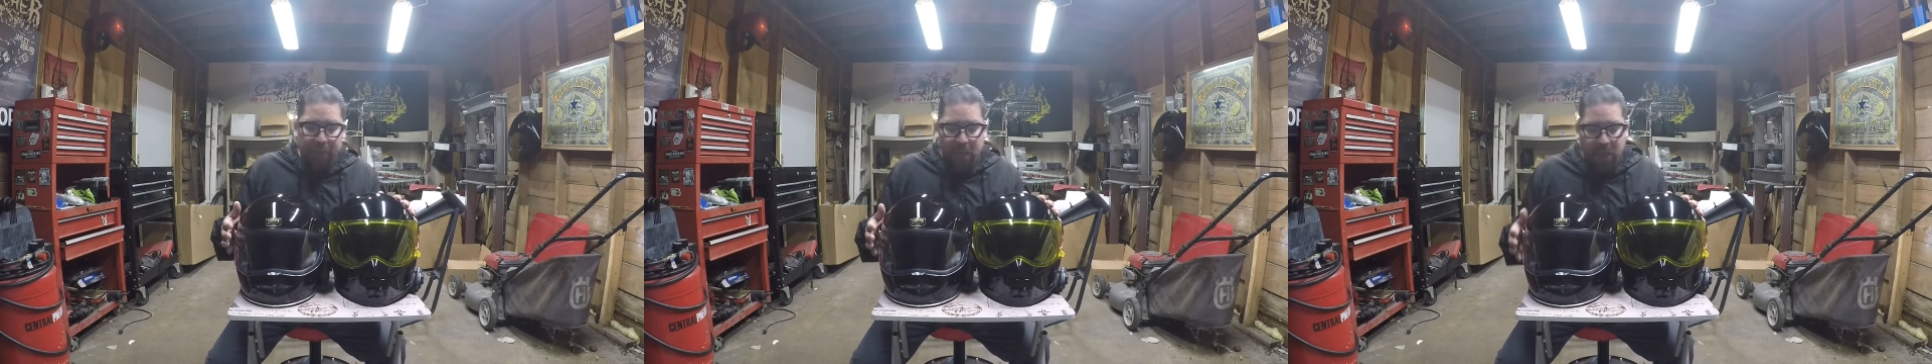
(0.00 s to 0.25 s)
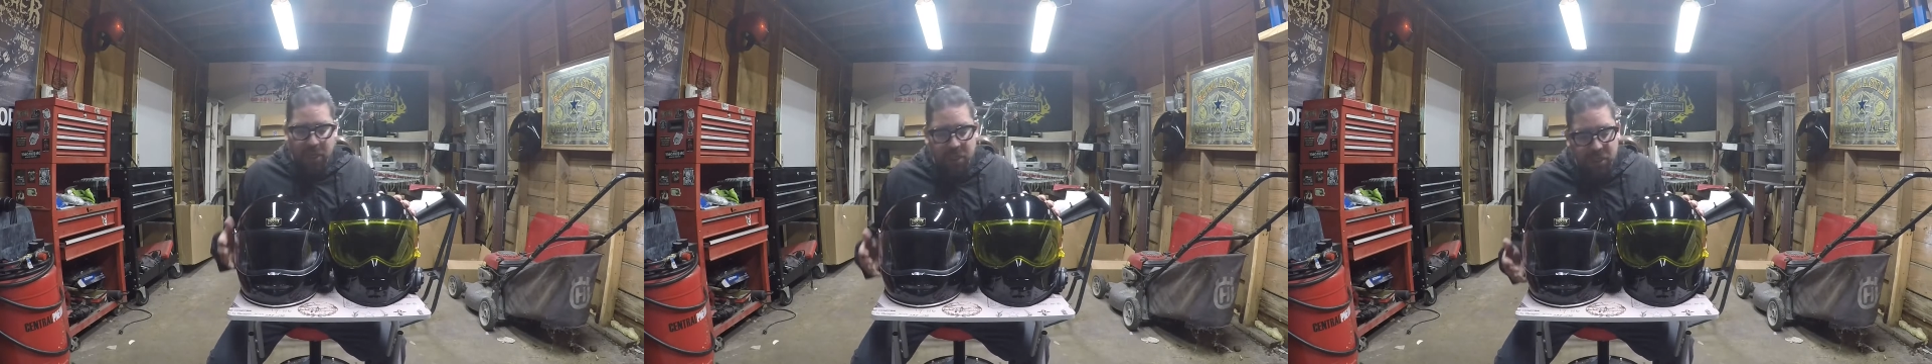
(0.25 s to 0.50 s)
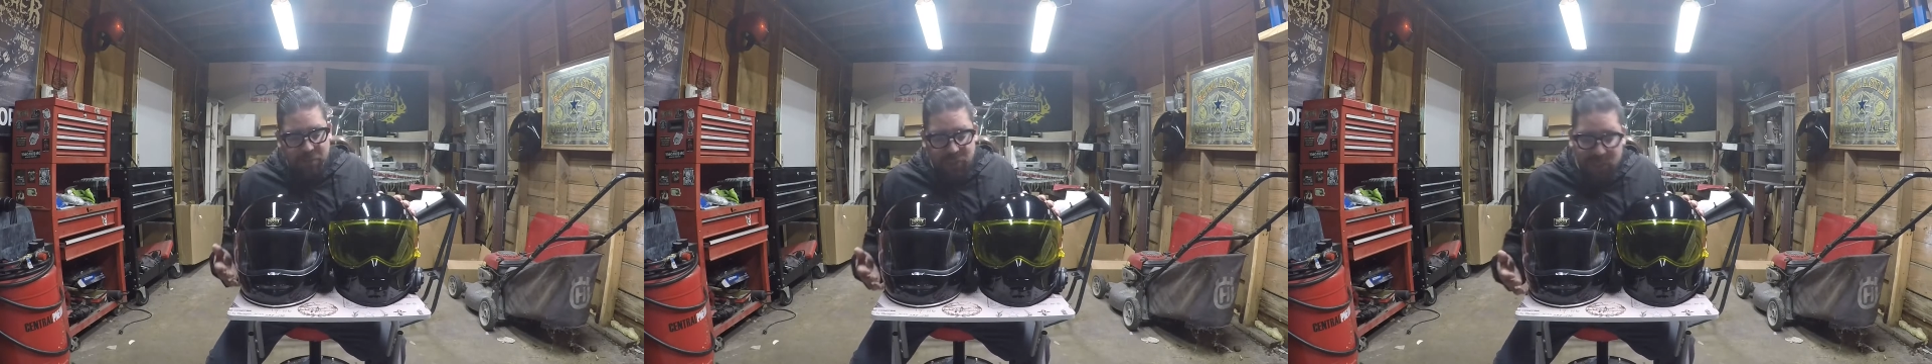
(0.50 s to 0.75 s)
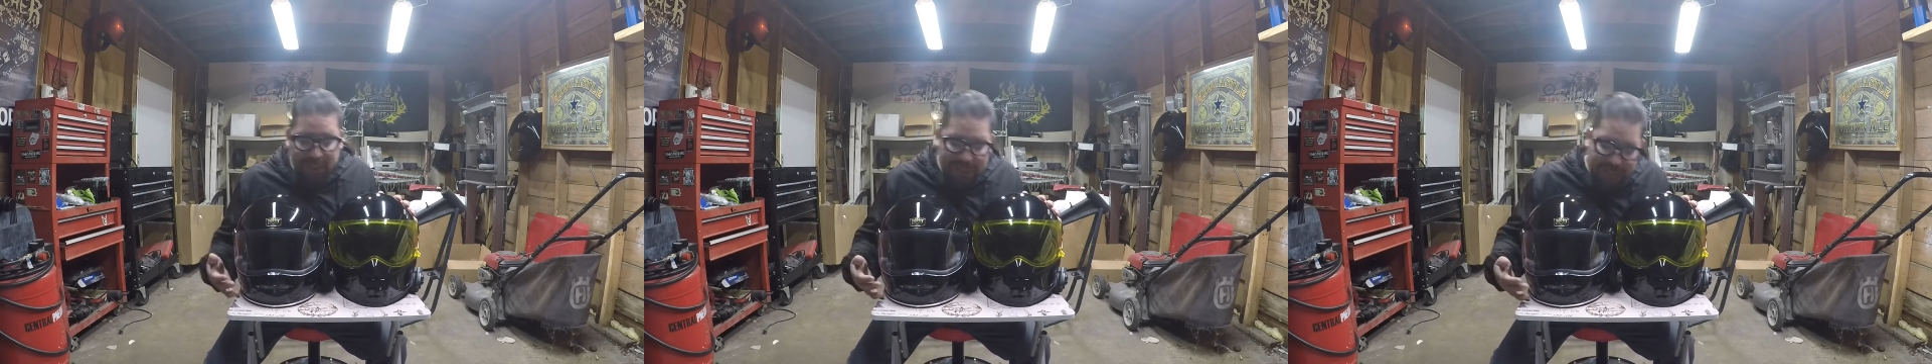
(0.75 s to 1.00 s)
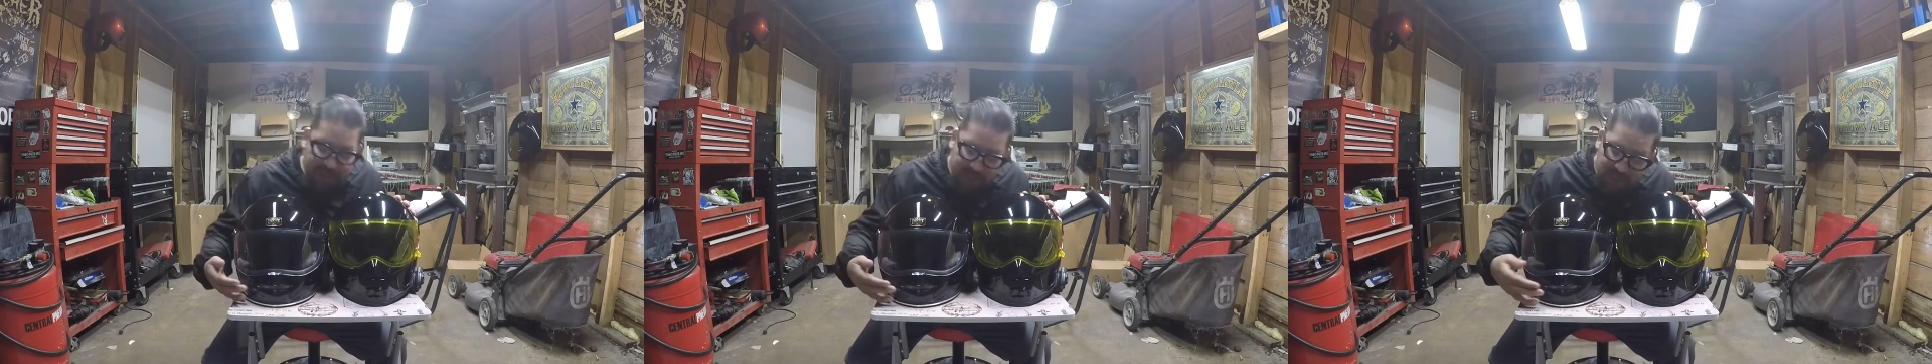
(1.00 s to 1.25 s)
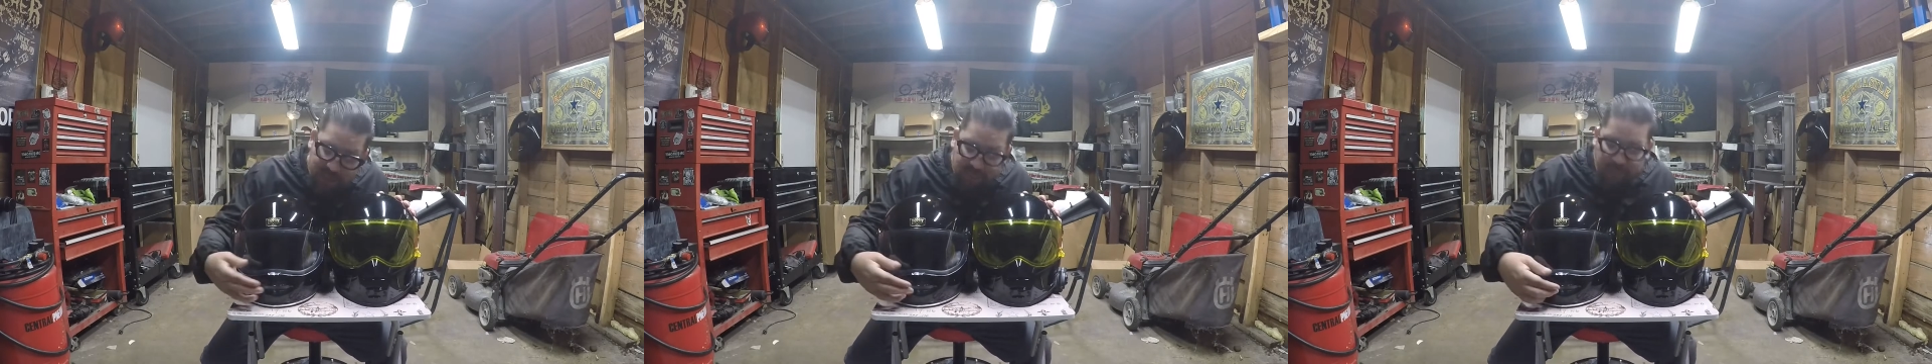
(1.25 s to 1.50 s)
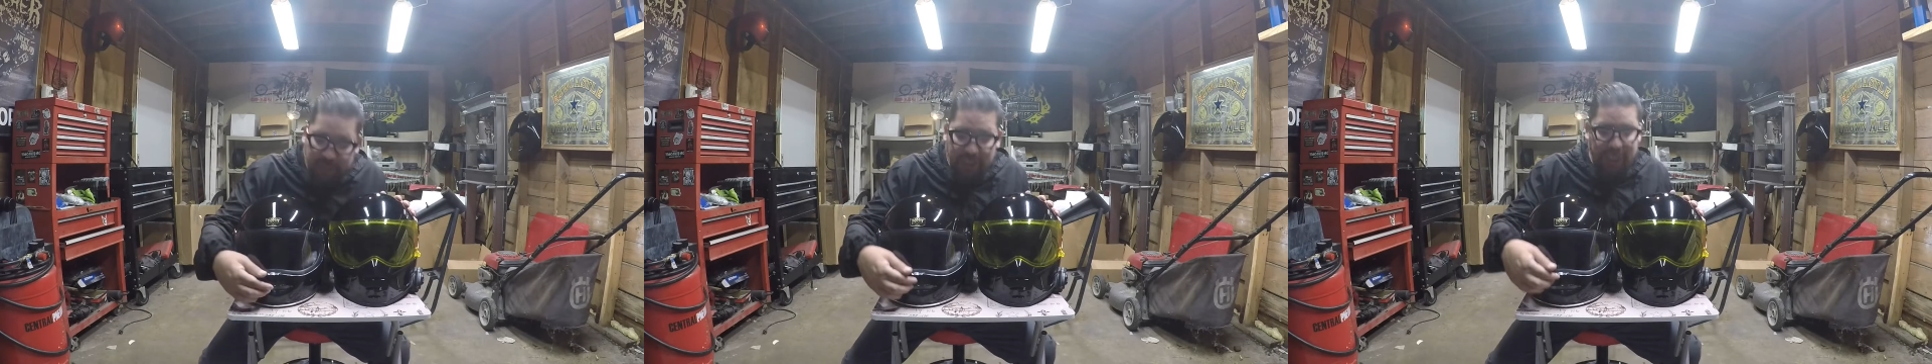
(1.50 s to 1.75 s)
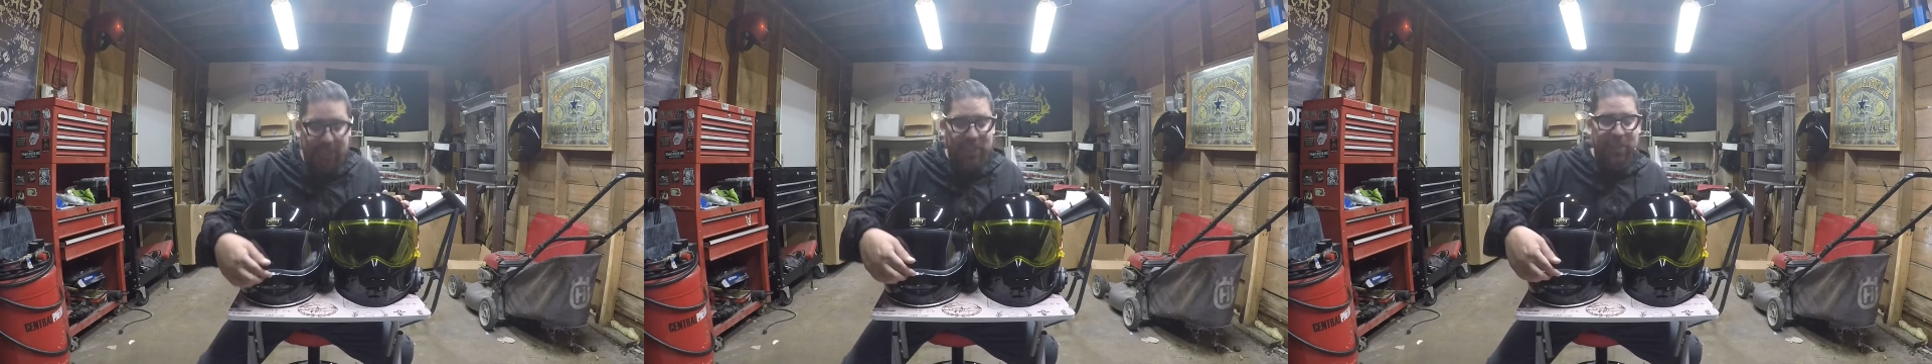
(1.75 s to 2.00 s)
As you can tell, the difference
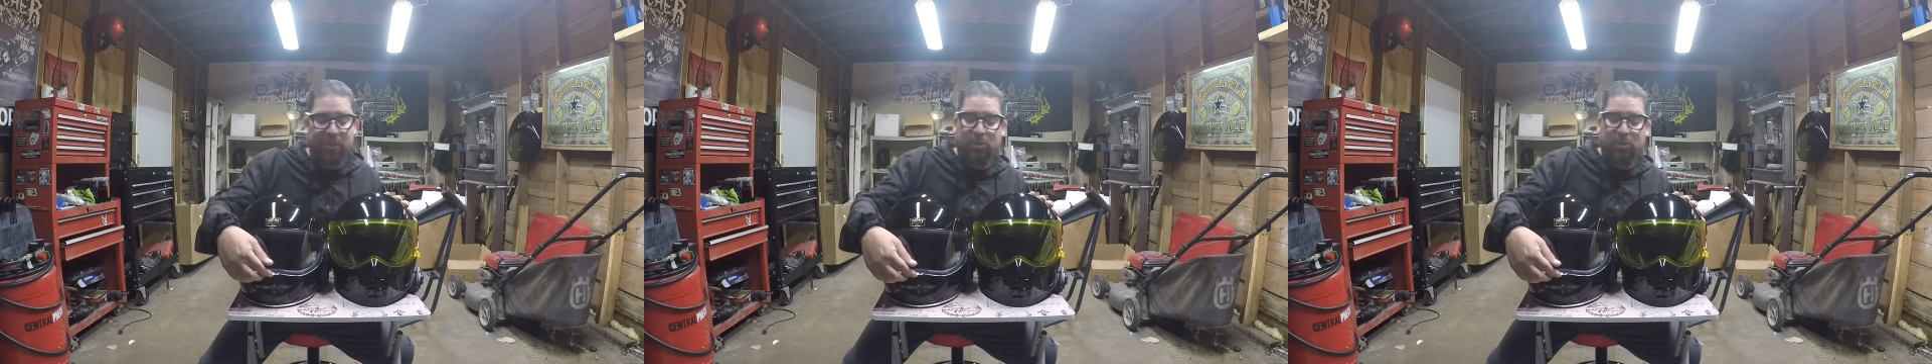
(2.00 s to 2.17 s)
is